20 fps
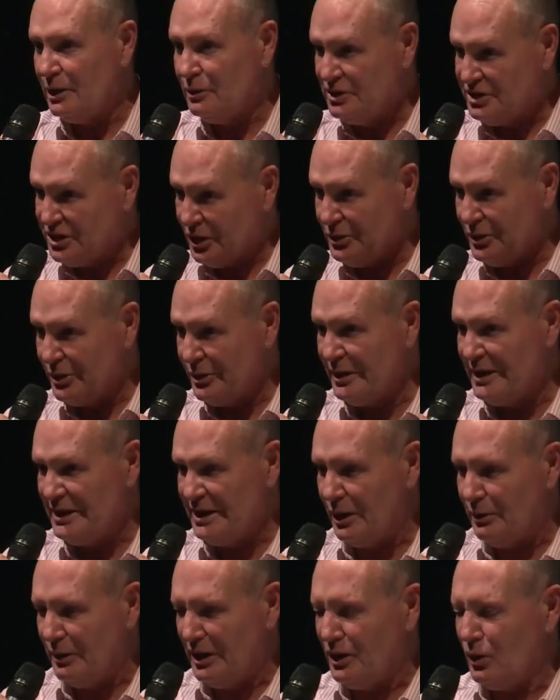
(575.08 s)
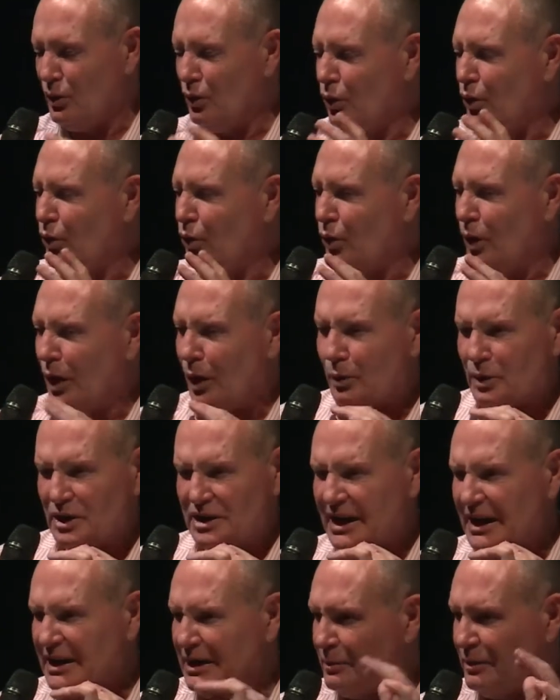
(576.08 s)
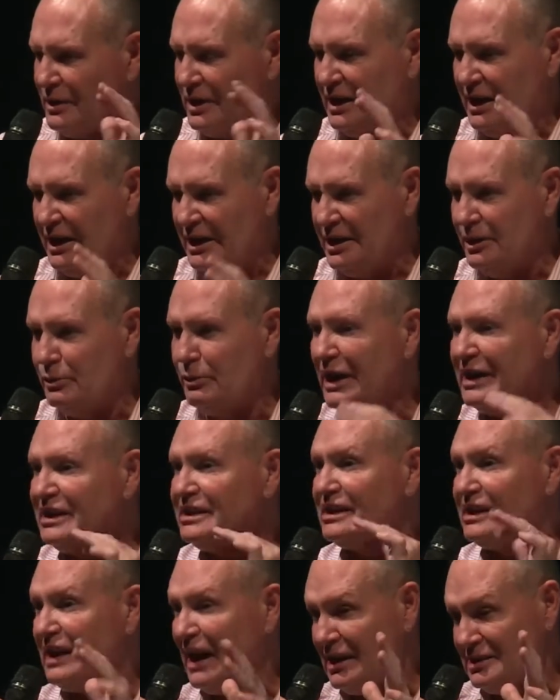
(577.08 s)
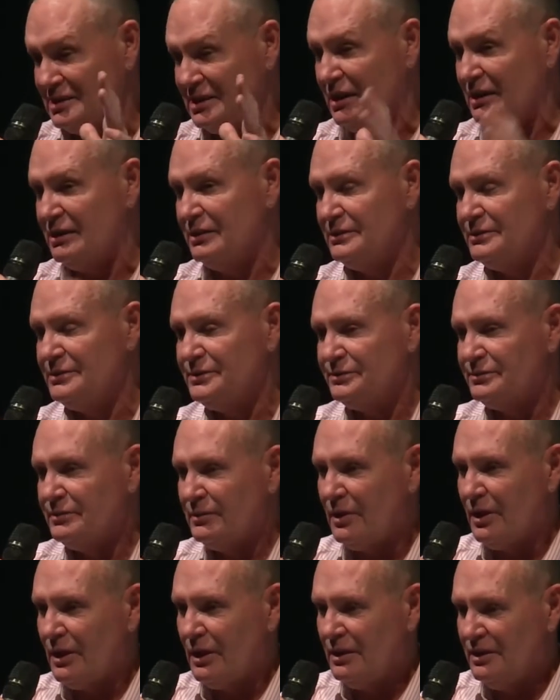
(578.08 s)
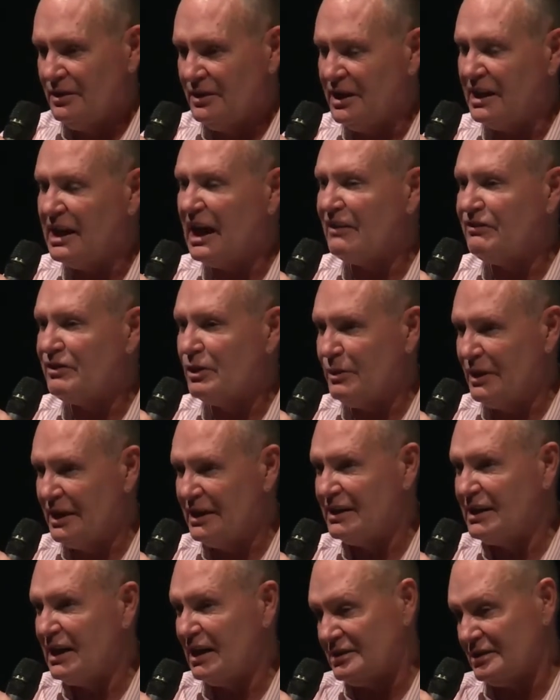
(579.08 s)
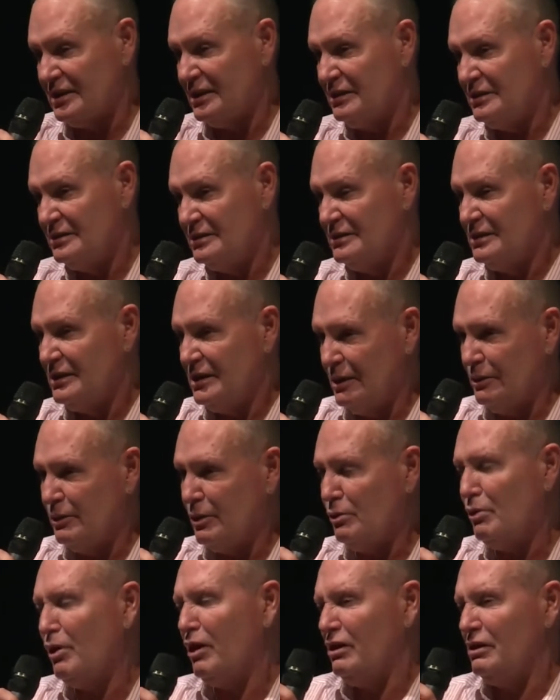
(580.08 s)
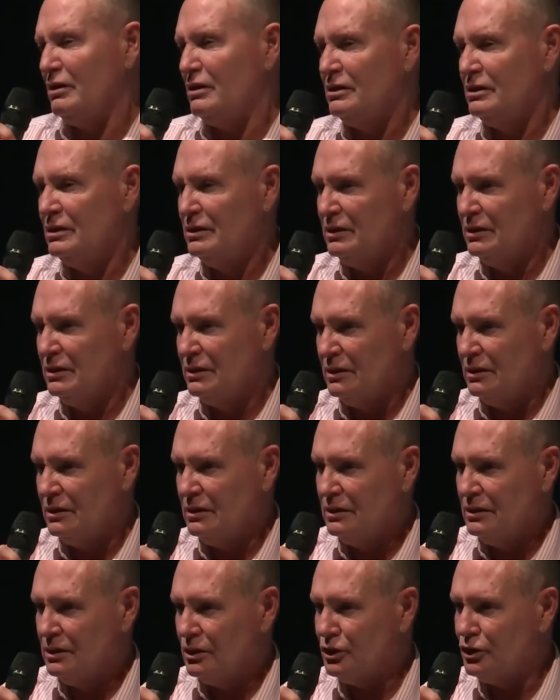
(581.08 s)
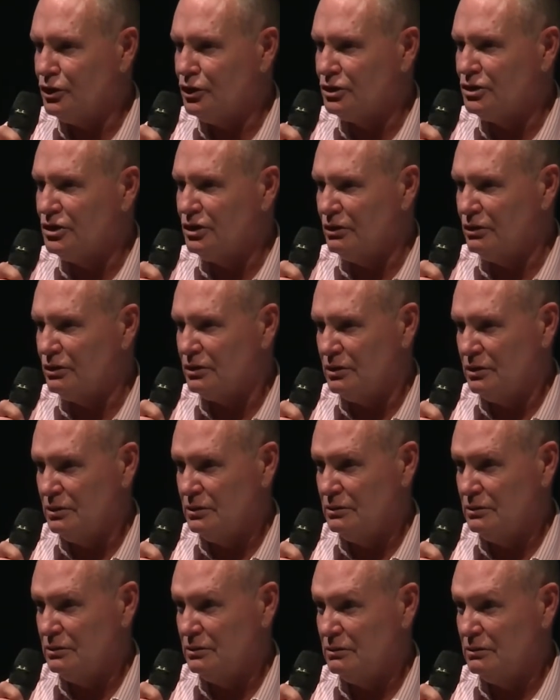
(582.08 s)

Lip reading: He will do you in. I went, oh, I wouldn't like to. And he went, Gaza. The gaffer went, Gaza. Oh, what? Good luck.